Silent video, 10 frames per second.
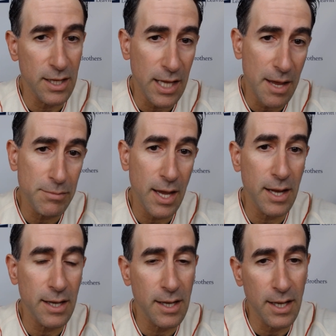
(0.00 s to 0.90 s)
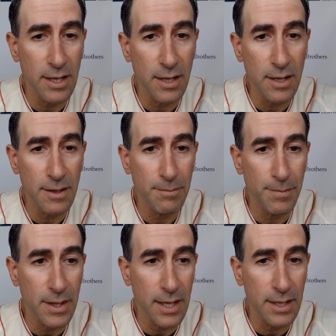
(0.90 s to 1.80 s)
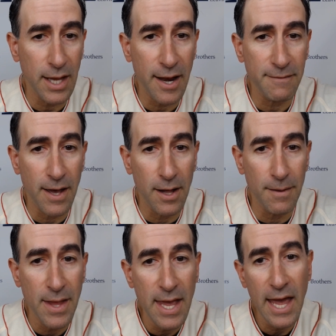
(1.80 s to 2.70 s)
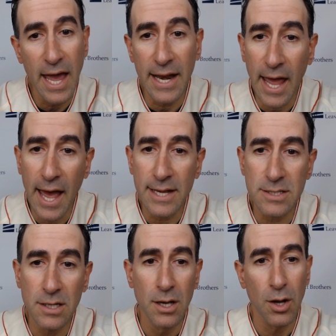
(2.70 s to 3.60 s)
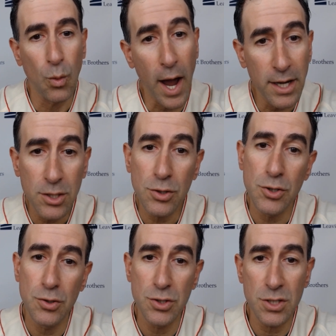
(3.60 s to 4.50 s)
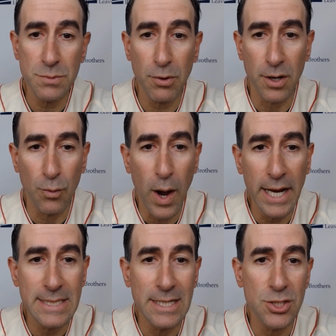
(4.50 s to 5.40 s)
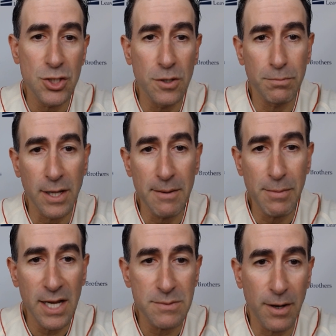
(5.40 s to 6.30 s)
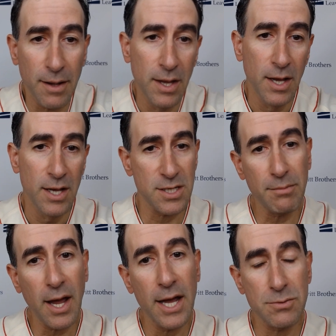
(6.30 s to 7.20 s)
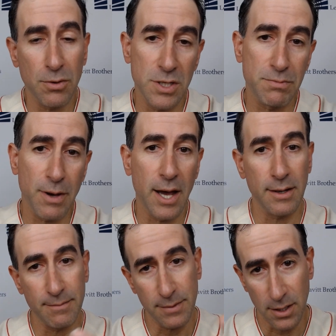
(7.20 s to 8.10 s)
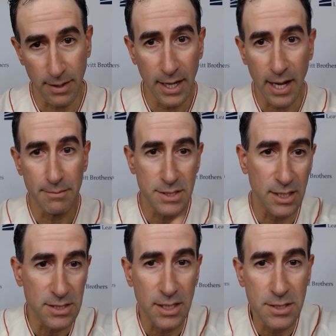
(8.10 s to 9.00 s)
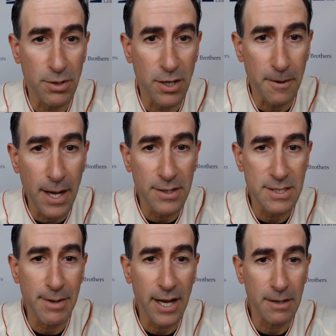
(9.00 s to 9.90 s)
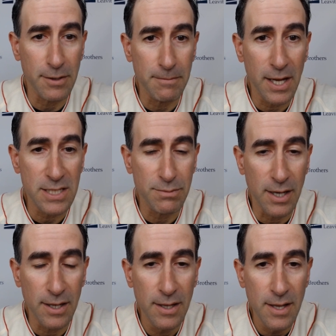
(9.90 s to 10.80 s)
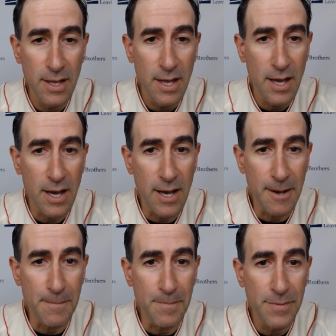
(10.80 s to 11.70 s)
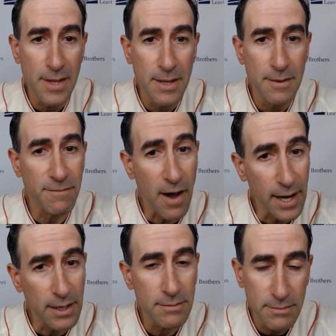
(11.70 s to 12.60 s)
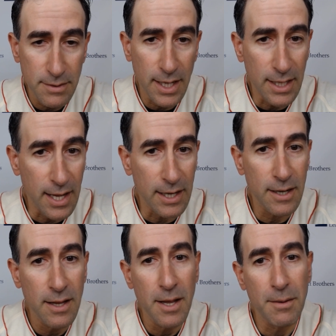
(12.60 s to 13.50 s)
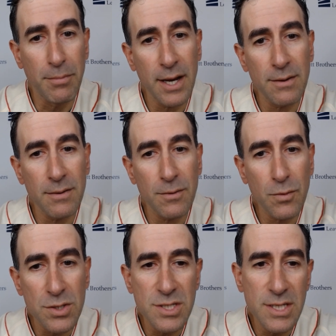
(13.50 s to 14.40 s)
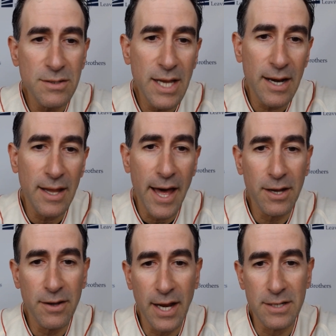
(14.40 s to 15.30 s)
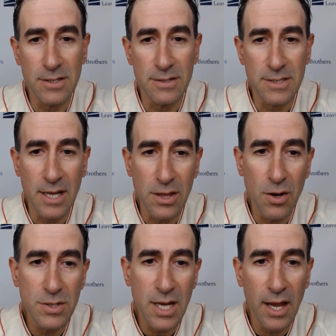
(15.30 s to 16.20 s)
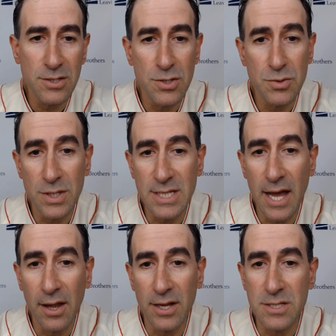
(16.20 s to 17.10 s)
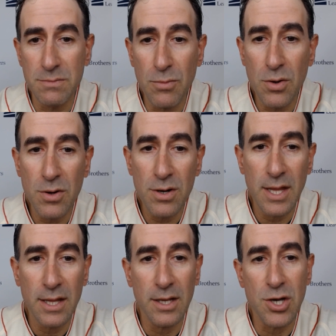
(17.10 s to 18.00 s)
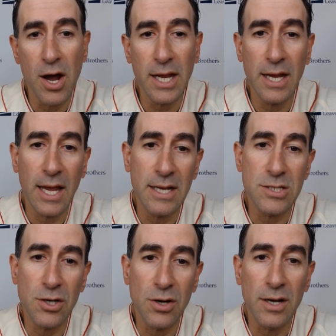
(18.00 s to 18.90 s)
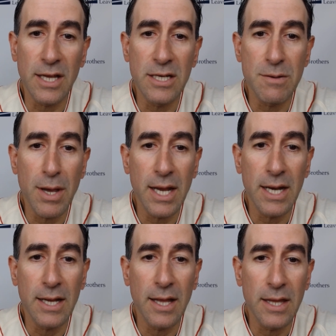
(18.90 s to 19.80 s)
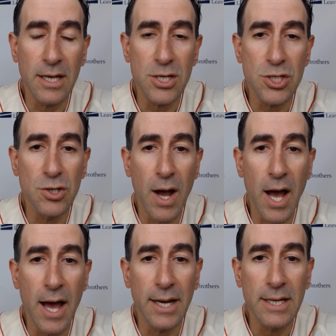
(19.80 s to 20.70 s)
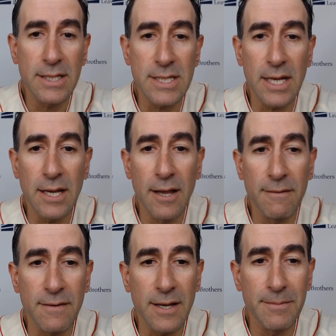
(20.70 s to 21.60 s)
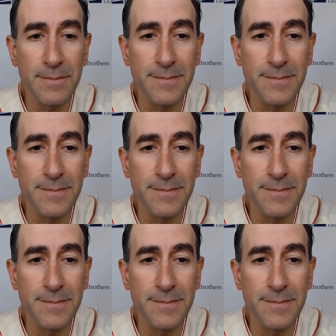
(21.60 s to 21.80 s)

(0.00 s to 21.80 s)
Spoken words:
in the NBA, in the NFL, and ask, why did you choose your sport? Why didn't you play baseball? Some guys will respond, hey, I'm 6'6", 300 pounds. I'm not going to play baseball. Fine, I get it. But we'll still get a lot of good answers, and those answers would tell us more than the talking heads currently debating the issue on TV.